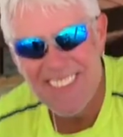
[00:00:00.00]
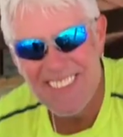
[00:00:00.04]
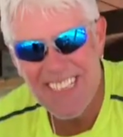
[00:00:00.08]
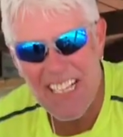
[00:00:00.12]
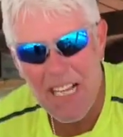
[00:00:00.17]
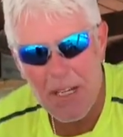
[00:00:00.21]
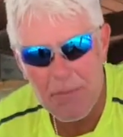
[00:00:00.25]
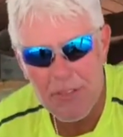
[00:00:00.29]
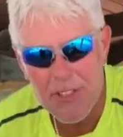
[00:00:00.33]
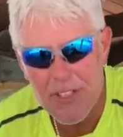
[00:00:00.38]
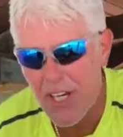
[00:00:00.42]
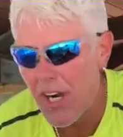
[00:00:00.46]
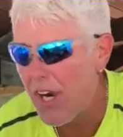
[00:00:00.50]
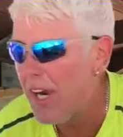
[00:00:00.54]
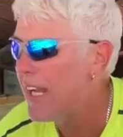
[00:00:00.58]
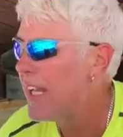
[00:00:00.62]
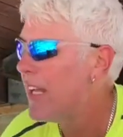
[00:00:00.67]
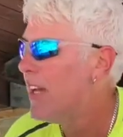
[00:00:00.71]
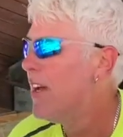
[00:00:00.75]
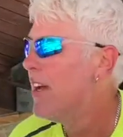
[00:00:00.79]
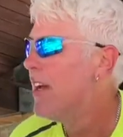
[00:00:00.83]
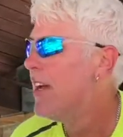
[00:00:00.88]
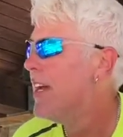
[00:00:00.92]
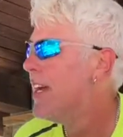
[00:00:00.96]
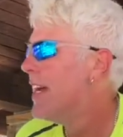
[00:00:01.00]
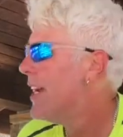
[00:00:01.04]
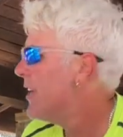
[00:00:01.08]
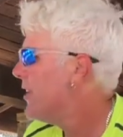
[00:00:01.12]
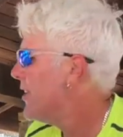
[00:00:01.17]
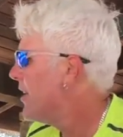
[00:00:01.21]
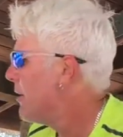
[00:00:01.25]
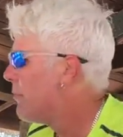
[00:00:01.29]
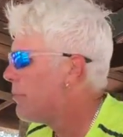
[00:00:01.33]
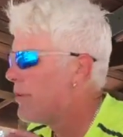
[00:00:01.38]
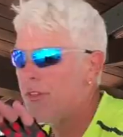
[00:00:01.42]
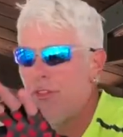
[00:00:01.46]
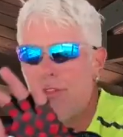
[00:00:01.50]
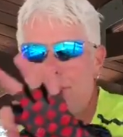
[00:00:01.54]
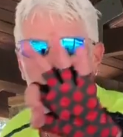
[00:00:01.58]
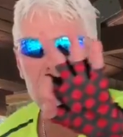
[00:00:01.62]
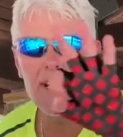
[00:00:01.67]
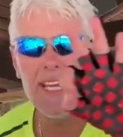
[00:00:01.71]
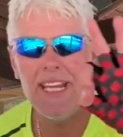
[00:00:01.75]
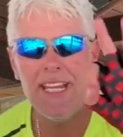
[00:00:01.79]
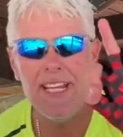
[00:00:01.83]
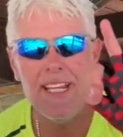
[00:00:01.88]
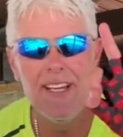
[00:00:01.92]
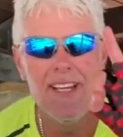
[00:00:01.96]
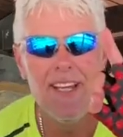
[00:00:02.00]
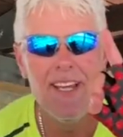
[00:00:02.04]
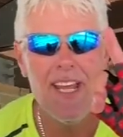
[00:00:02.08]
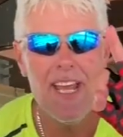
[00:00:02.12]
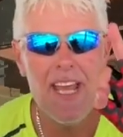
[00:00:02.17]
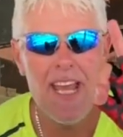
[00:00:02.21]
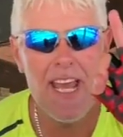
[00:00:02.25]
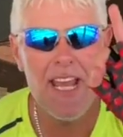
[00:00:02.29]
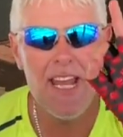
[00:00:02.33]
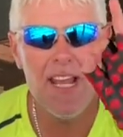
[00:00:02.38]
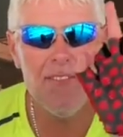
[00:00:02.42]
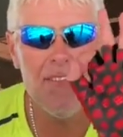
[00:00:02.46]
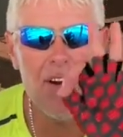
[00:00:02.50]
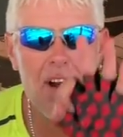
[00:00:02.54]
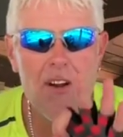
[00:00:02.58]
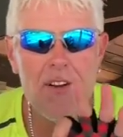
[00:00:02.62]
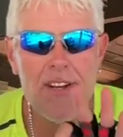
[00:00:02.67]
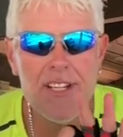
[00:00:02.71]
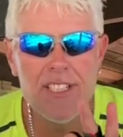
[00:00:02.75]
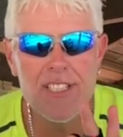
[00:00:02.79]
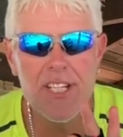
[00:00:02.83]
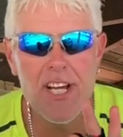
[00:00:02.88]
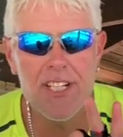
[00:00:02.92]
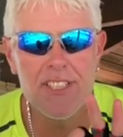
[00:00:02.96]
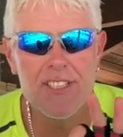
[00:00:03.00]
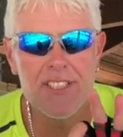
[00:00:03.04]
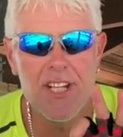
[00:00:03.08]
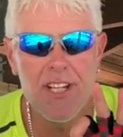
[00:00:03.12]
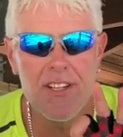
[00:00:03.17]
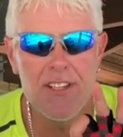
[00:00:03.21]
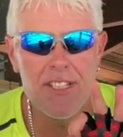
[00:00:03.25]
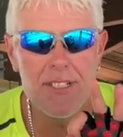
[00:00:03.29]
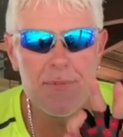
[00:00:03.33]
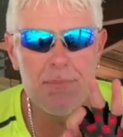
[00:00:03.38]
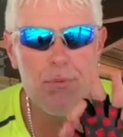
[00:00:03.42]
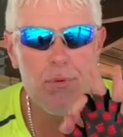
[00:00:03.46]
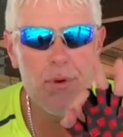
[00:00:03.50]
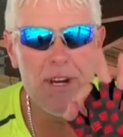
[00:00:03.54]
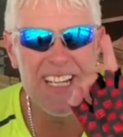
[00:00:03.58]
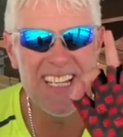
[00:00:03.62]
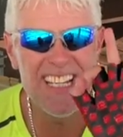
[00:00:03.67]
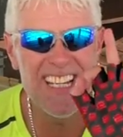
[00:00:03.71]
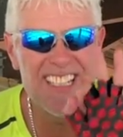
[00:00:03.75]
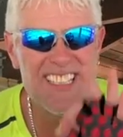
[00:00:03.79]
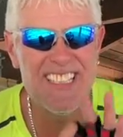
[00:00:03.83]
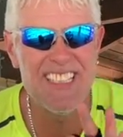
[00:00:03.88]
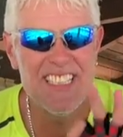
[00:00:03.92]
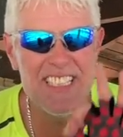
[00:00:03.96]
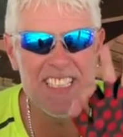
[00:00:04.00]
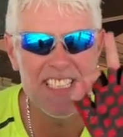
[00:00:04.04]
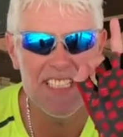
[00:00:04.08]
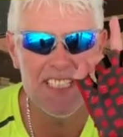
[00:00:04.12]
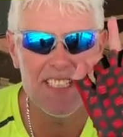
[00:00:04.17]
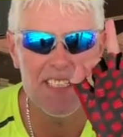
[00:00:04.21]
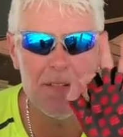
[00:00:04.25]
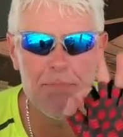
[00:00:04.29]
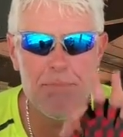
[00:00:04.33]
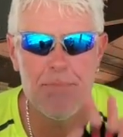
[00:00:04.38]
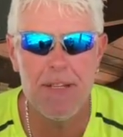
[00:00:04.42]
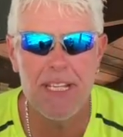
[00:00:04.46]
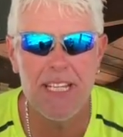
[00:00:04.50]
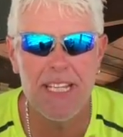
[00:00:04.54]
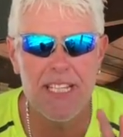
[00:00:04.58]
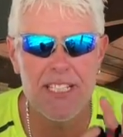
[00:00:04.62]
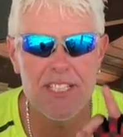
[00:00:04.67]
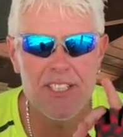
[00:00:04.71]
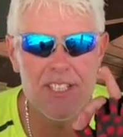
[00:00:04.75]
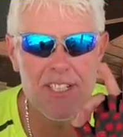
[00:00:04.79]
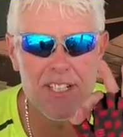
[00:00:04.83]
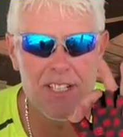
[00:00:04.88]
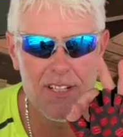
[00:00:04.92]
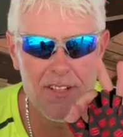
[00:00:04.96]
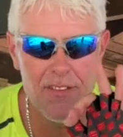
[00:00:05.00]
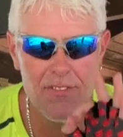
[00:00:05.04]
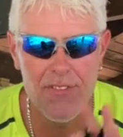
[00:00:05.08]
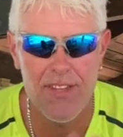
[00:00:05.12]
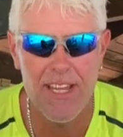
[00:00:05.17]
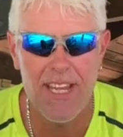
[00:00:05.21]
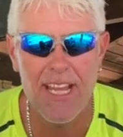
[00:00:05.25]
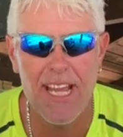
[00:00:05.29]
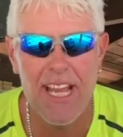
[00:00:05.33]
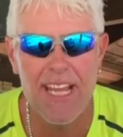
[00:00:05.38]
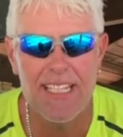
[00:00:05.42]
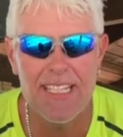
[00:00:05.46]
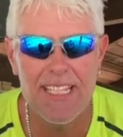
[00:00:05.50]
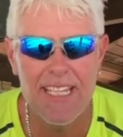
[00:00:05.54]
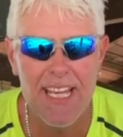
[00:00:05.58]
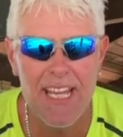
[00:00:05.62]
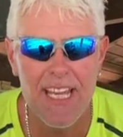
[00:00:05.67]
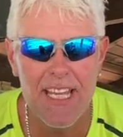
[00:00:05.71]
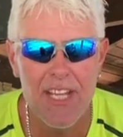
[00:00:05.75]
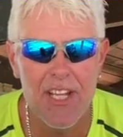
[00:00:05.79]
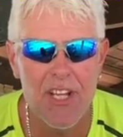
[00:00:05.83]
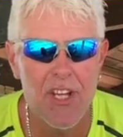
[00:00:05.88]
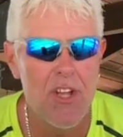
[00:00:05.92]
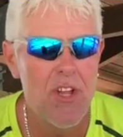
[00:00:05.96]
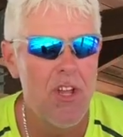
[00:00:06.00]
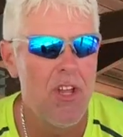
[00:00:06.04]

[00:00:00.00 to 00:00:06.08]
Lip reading: Yeah, I'm sorry. Number three, and I've already touched on this point, this is the biggest thing I did.